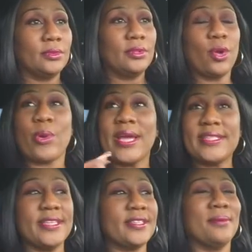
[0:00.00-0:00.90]
the
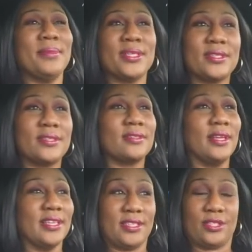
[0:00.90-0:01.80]
racism
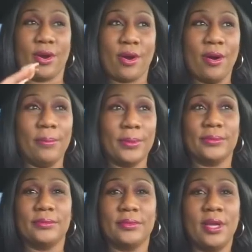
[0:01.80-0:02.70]
is terrible.
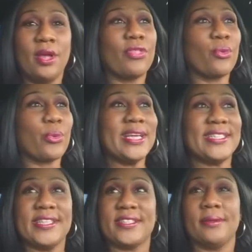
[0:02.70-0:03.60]
The
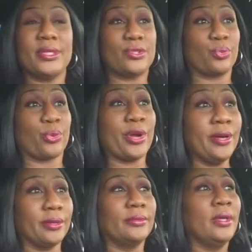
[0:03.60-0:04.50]
racism is
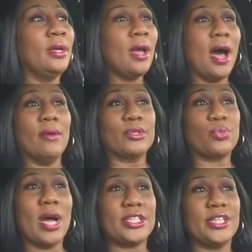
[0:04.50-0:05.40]
real. I was
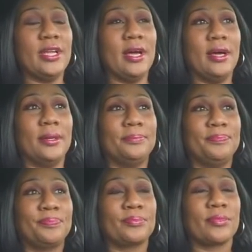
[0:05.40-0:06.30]
watching
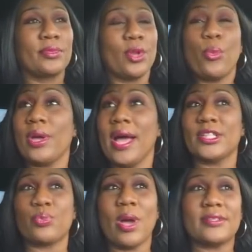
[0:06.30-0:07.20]
The Real
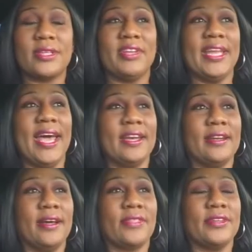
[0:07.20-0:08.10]
Housewives of Atlanta
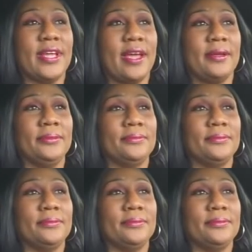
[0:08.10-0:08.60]
the other day.